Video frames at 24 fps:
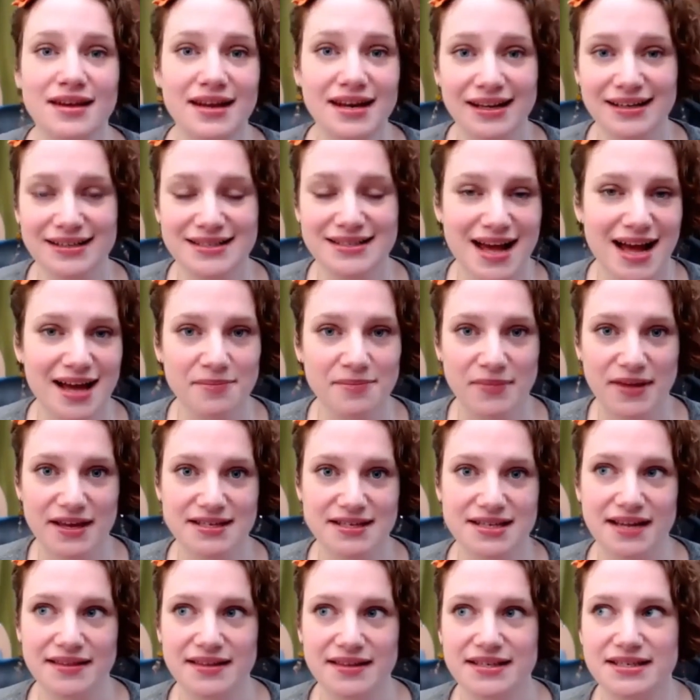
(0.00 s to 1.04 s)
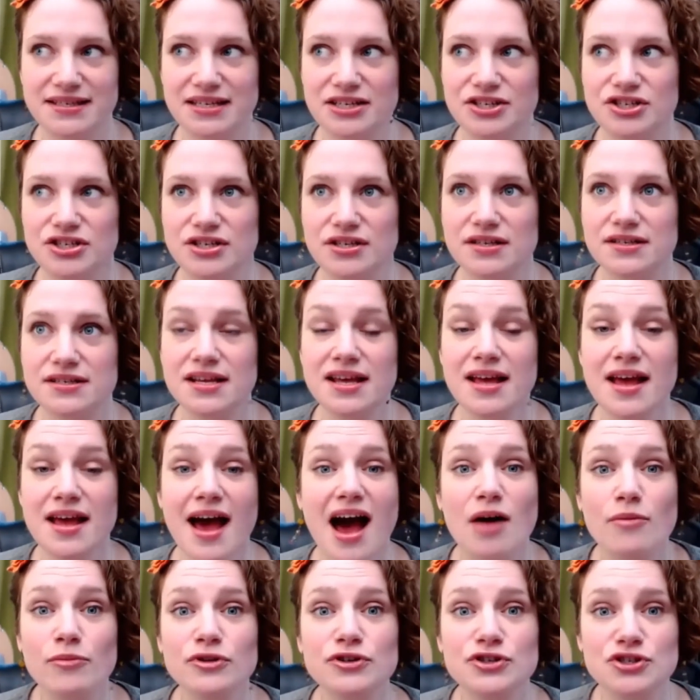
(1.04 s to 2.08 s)
the knitting time based on the stitches,
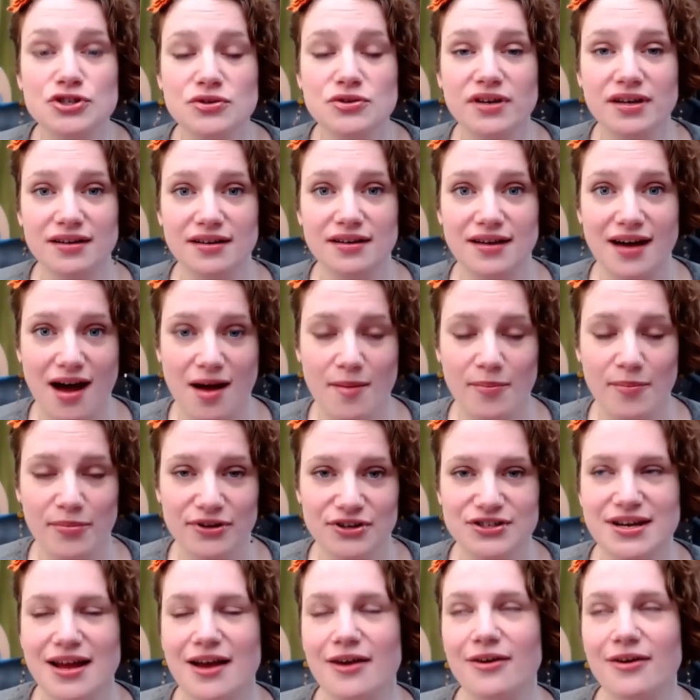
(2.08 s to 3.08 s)
how much you can accomplish.